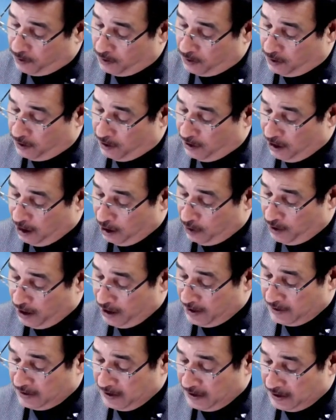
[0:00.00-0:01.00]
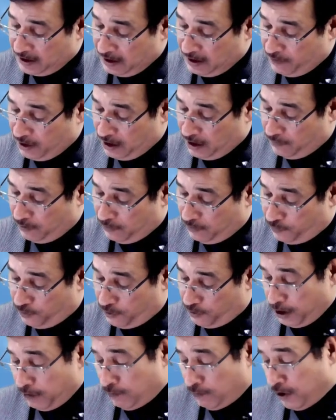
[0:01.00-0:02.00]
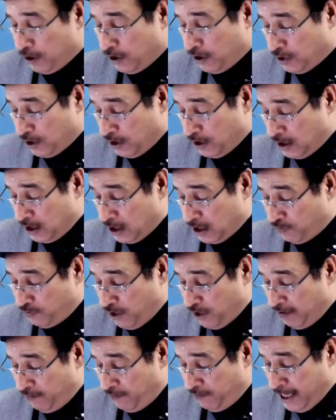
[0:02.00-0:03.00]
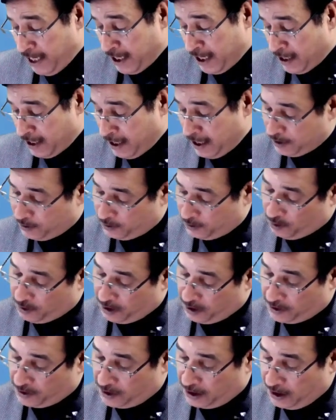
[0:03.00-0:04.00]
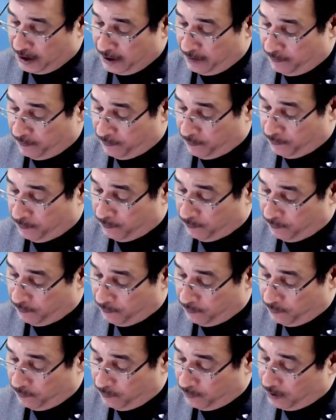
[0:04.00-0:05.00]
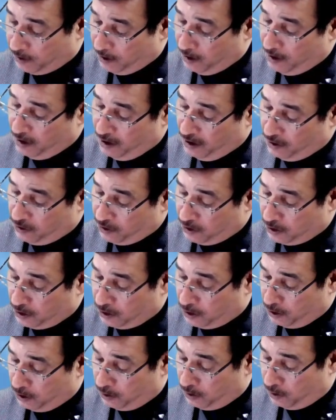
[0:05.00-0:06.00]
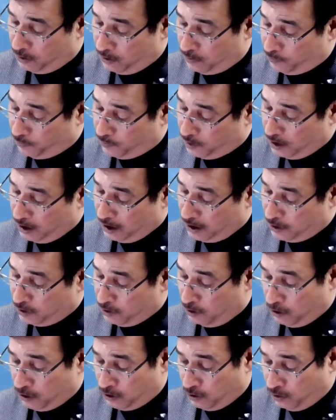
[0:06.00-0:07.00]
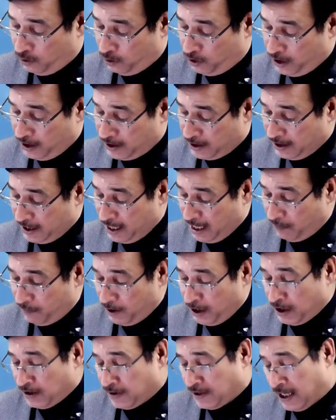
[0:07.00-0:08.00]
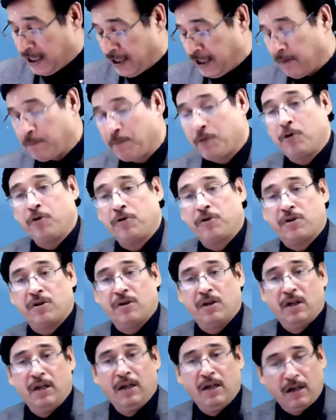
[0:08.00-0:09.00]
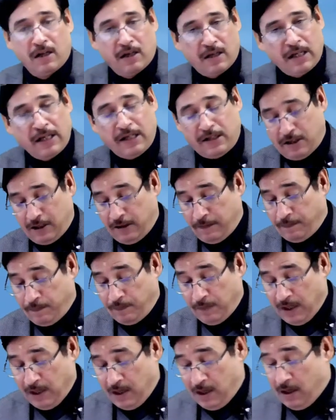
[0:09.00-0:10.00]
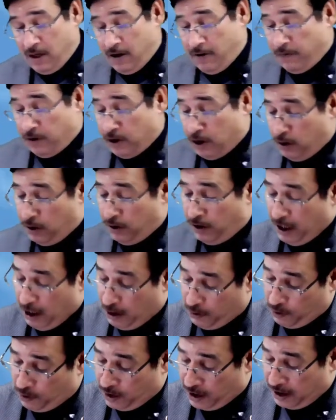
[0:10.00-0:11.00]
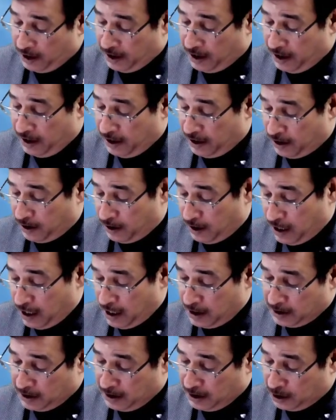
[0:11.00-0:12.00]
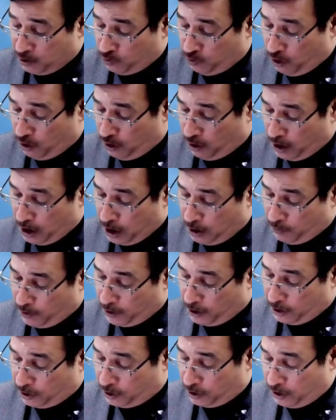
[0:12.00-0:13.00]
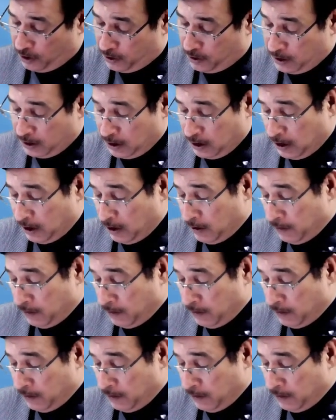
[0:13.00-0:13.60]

Now assets available for equity share is 5 lakh, as you can see. So it is also known as liability side approach, correct? So now you can get assets for equity shares.